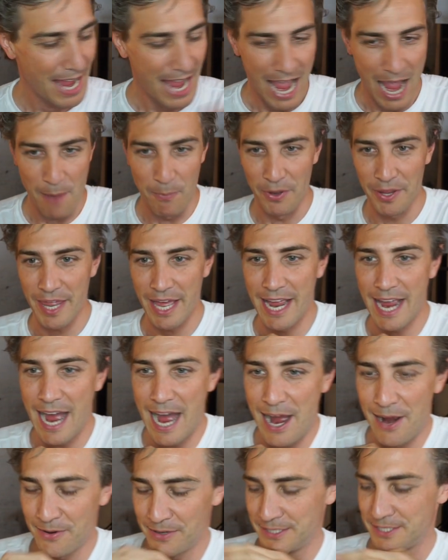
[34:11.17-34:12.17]
And what they
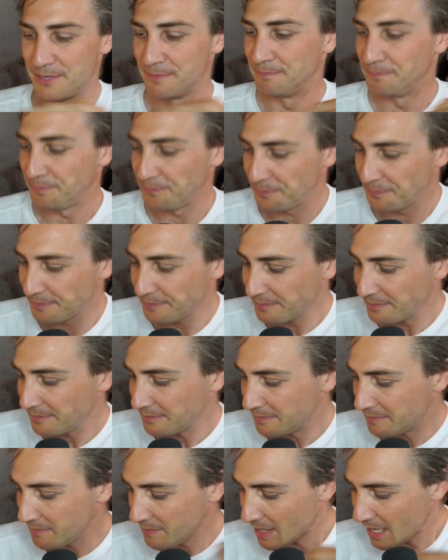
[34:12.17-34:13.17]
are is
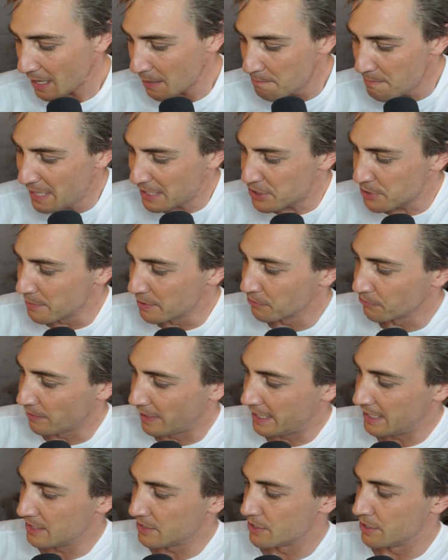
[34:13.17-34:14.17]
measurement
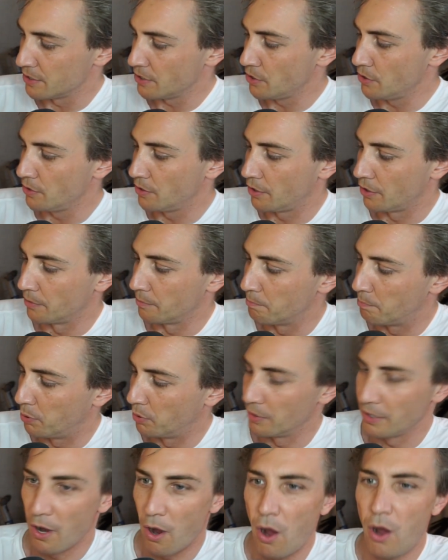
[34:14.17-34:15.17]
rings that you can
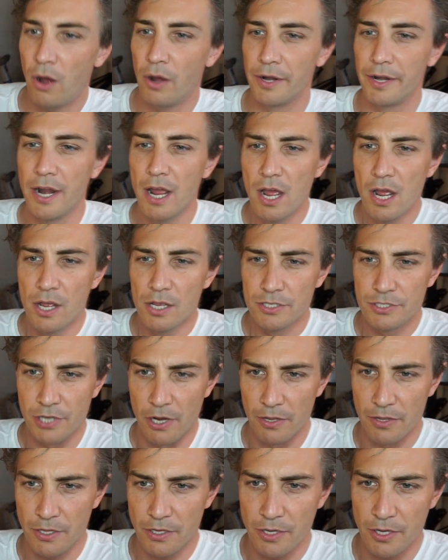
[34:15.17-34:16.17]
put on
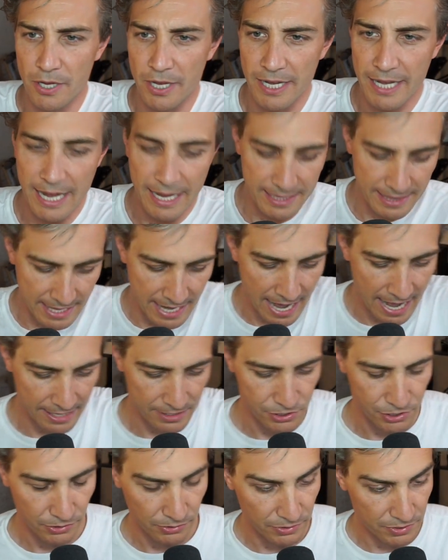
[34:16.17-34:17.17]
so that you can get the
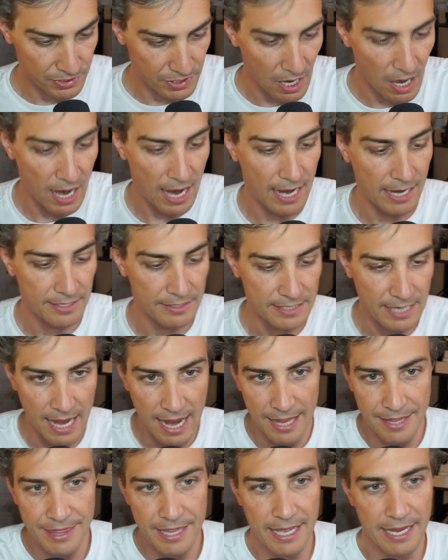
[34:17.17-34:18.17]
actual size.
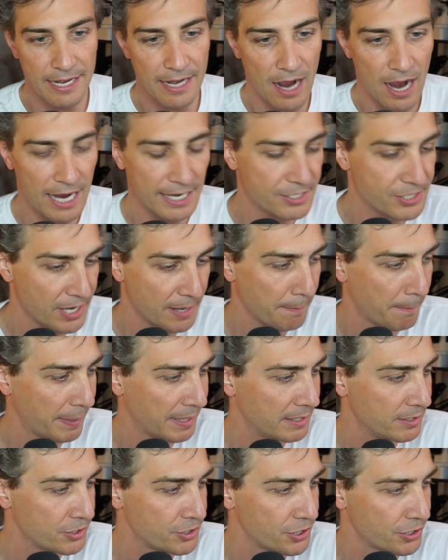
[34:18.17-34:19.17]
And then I jump
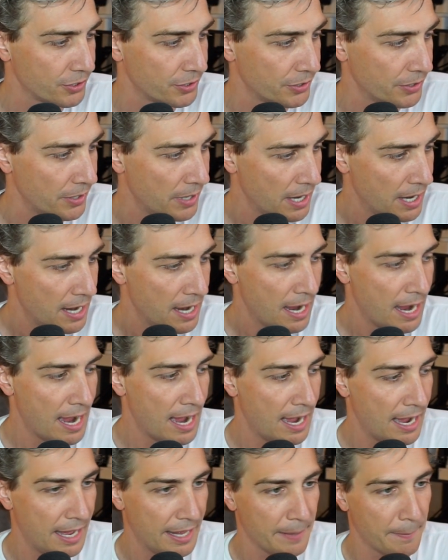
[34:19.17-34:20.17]
into
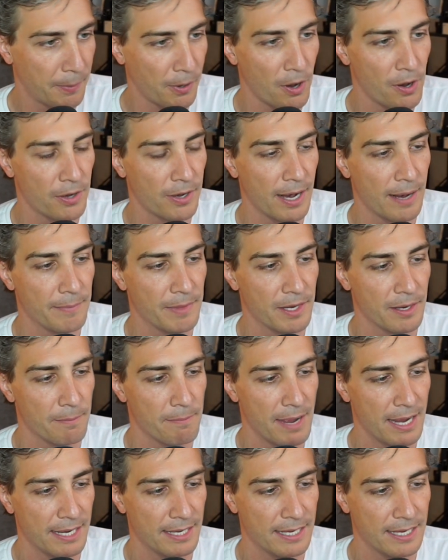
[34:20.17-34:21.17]
the program that I'm
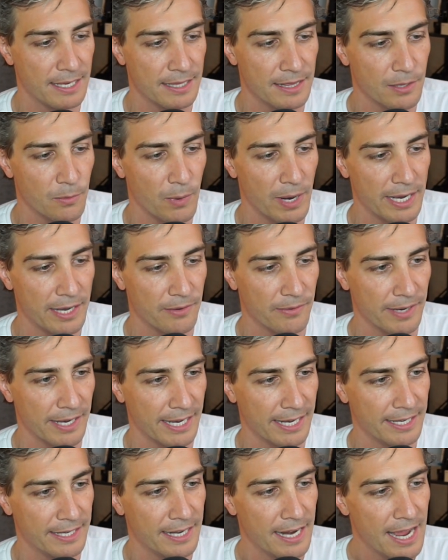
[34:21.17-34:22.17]
making the wedding ring
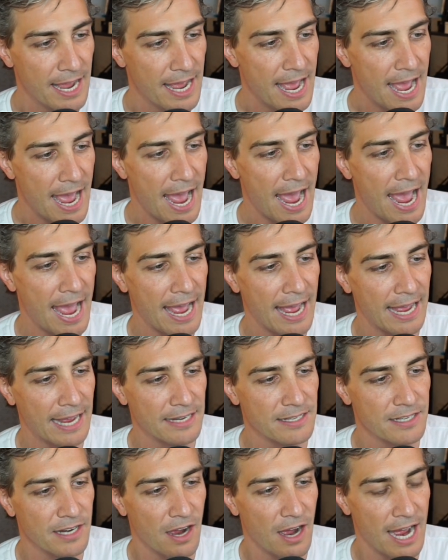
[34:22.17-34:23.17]
in,
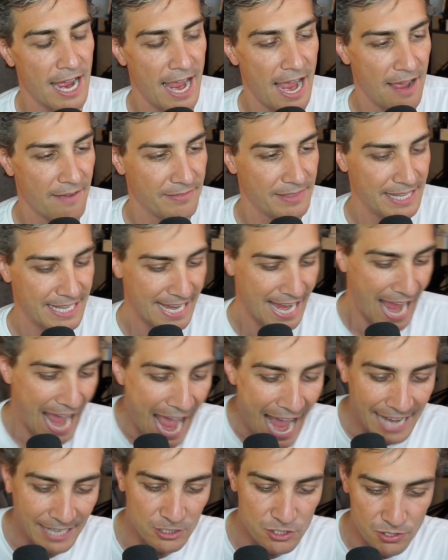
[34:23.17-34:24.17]
and I have the
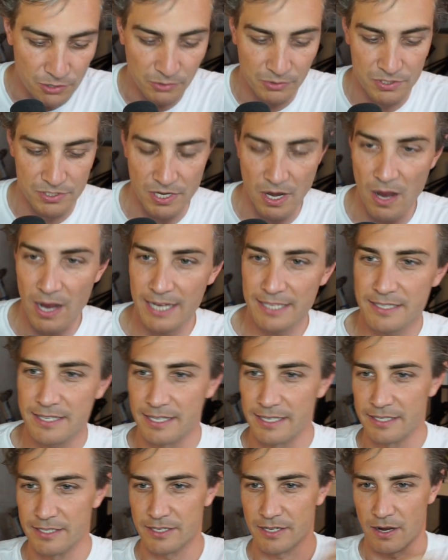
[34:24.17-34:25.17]
actual size
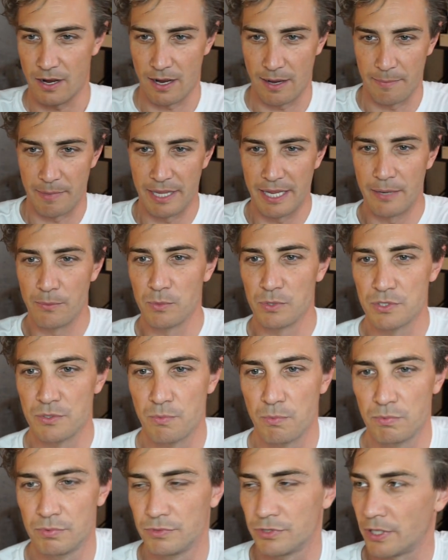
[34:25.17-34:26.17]
this time, and then was
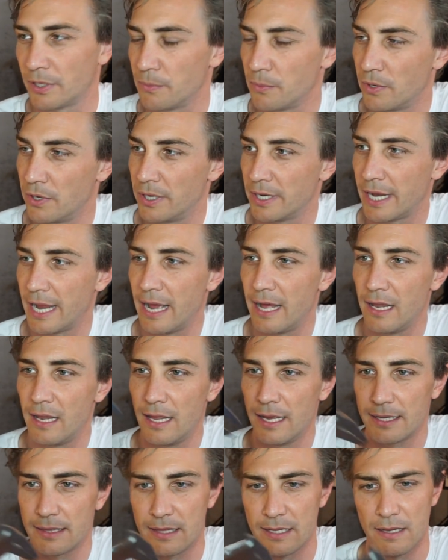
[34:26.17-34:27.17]
trying to work out
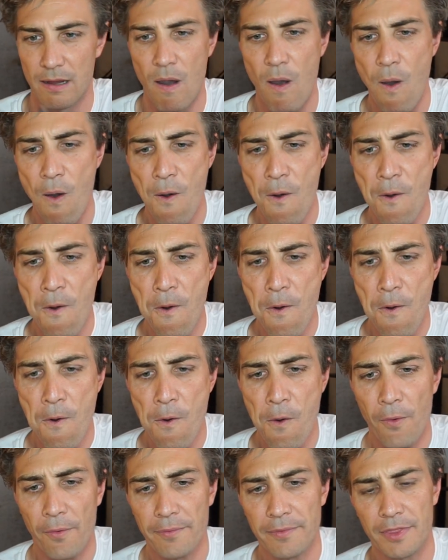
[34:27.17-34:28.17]
like the
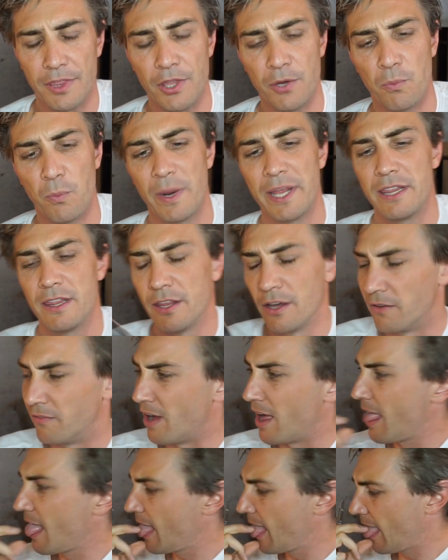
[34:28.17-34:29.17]
width of
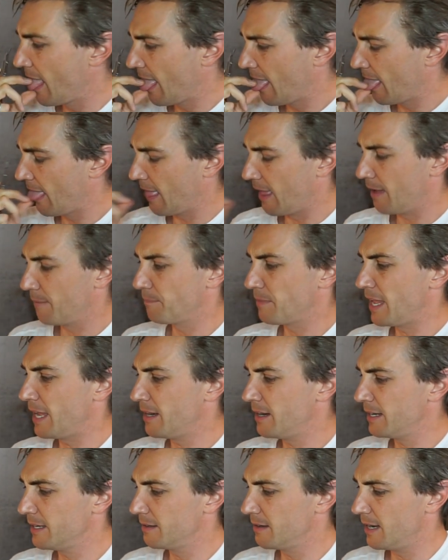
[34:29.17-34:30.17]
it.
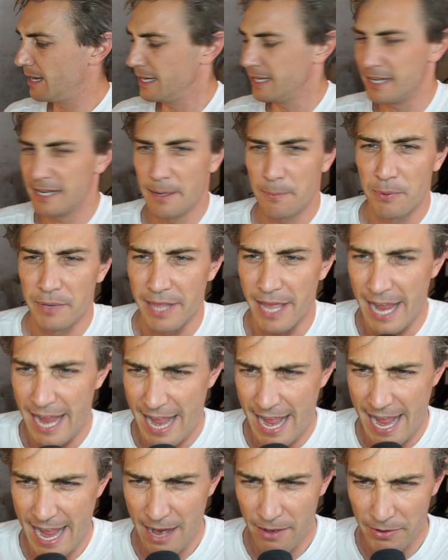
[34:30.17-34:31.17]
I ended up with a
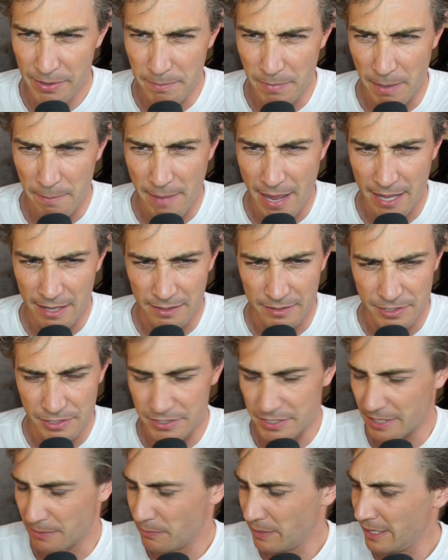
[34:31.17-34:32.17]
hair in my mouth
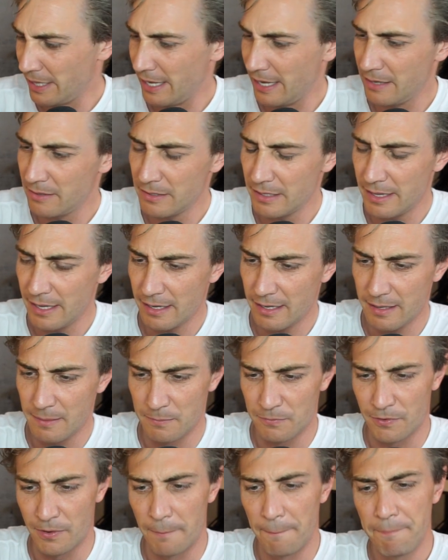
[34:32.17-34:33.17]
just then. Where the hell did that come
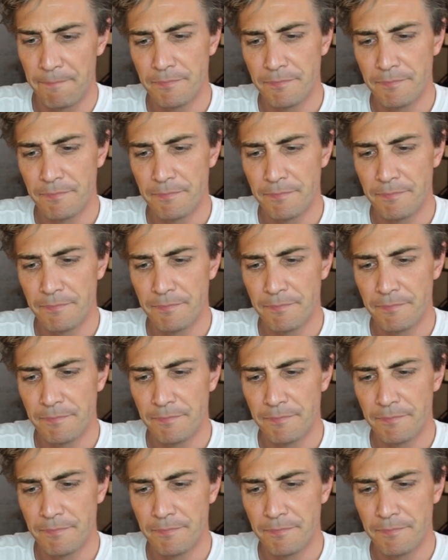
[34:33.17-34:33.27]
from?